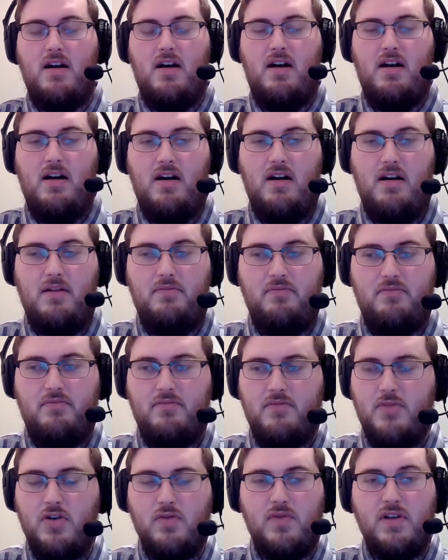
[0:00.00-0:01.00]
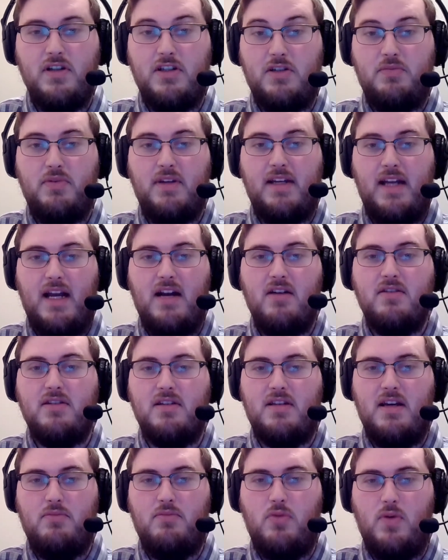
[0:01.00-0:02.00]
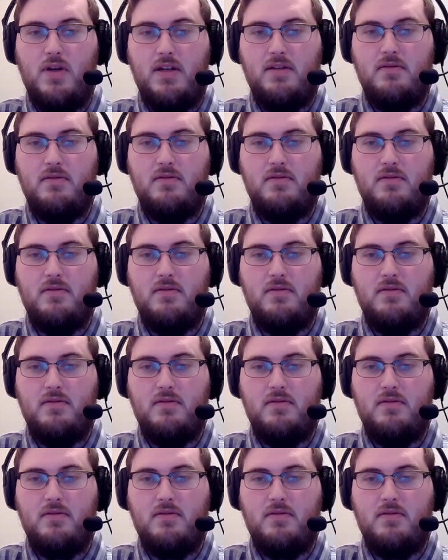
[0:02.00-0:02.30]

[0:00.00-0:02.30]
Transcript: uh, you're really splitting hairs at that point.